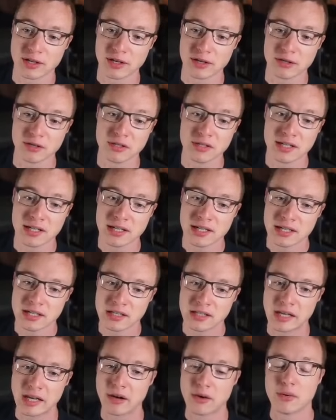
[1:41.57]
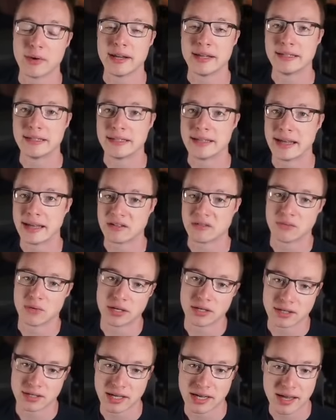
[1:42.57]
code generated at
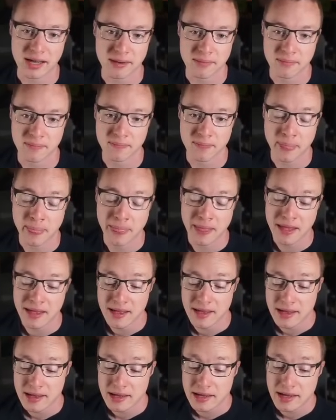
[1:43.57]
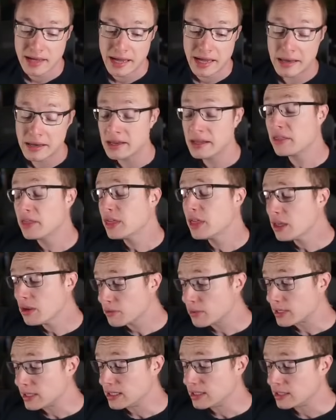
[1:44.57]
runtime. And in
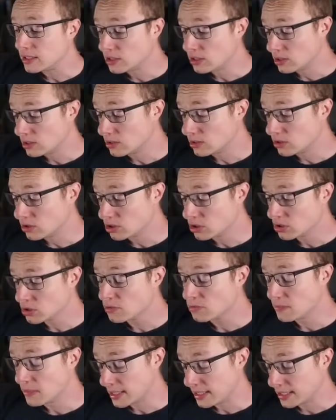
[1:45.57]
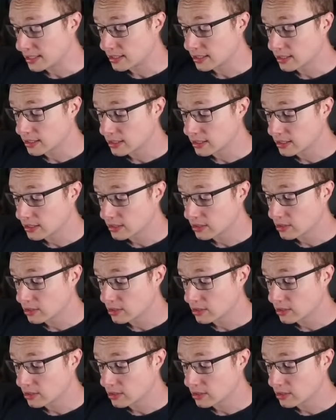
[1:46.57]
theory, this should make